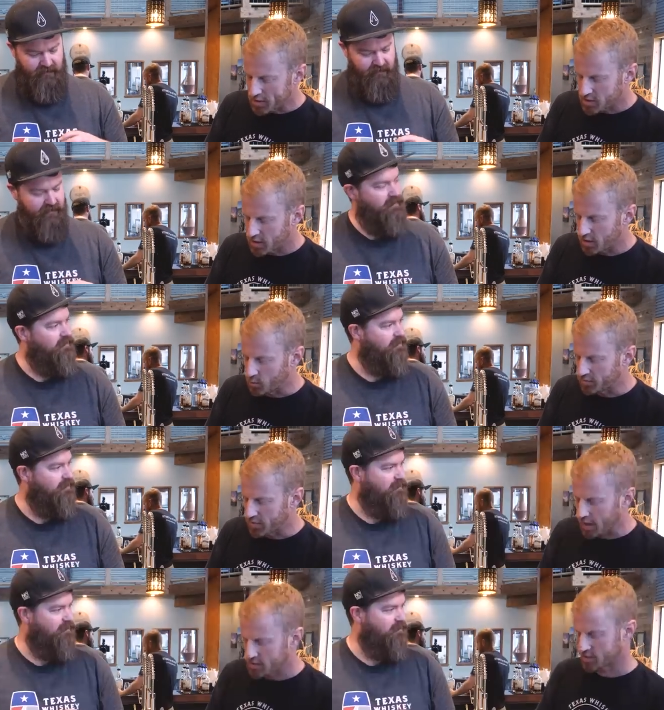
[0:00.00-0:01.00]
Speaker 1: whiskey. We've
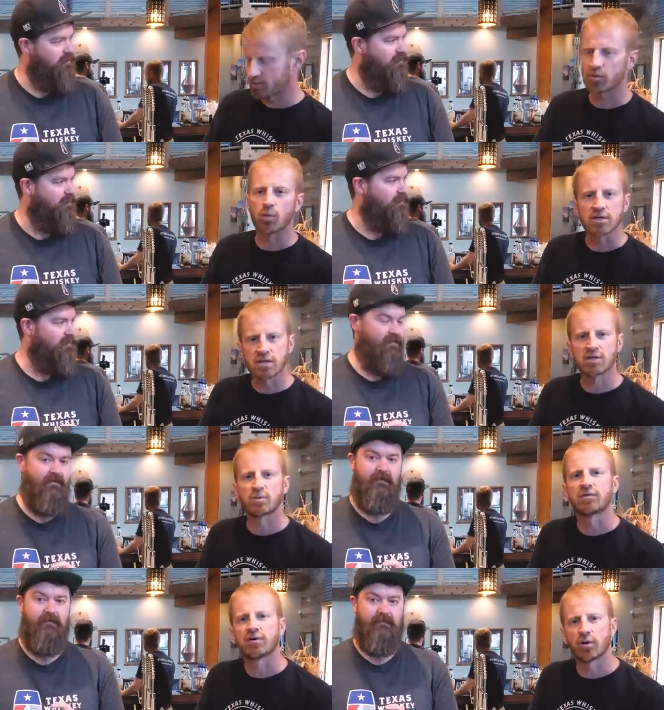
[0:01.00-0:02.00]
got several whiskeys
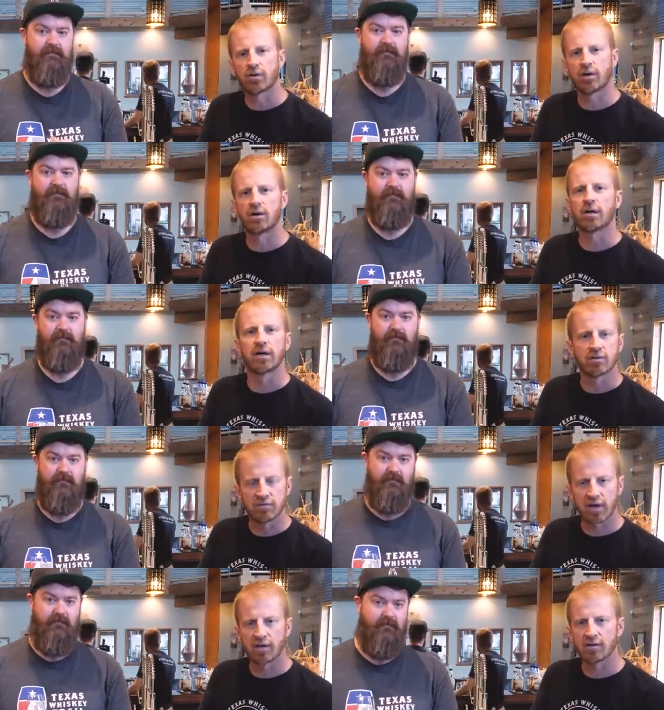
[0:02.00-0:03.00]
we feel that are
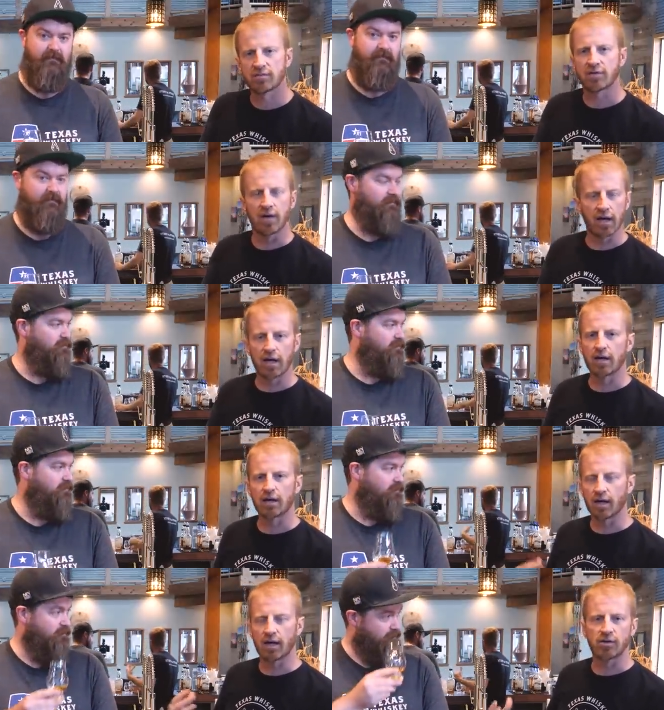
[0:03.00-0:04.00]
innovative
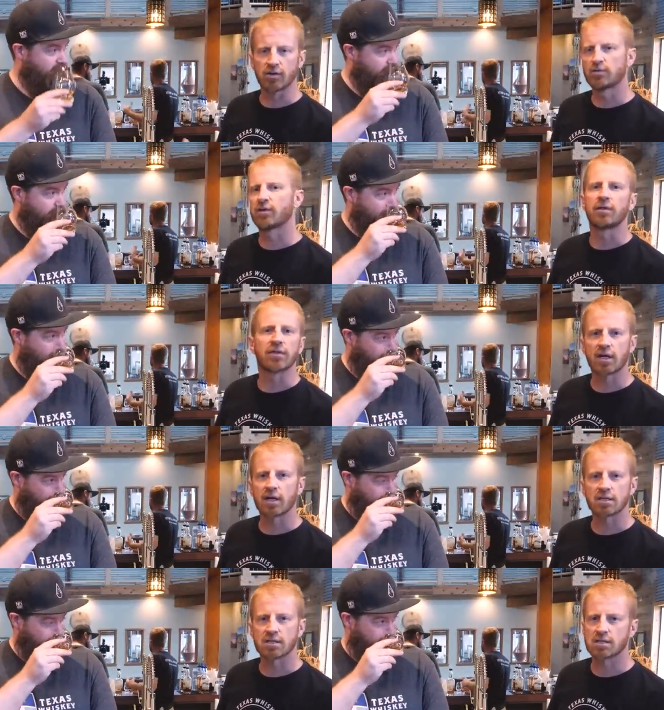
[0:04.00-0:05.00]
and do fun
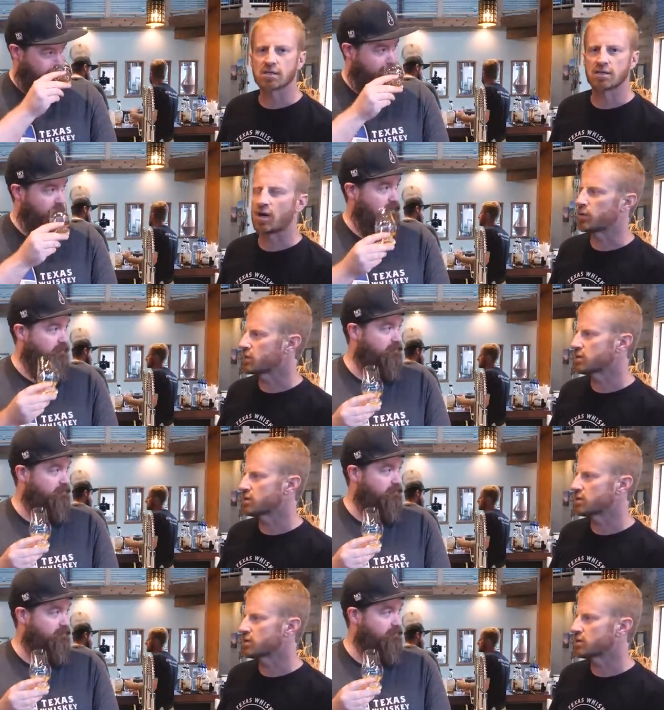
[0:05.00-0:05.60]
things. This is not one of